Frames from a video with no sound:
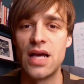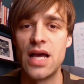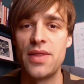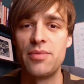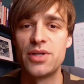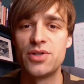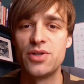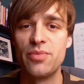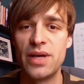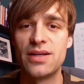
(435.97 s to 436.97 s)
then make sure
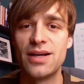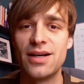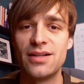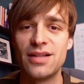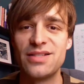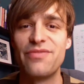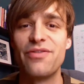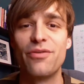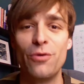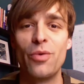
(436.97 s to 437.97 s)
you make Leslie
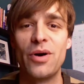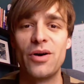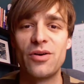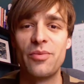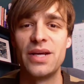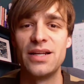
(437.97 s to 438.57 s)
feel really welcome.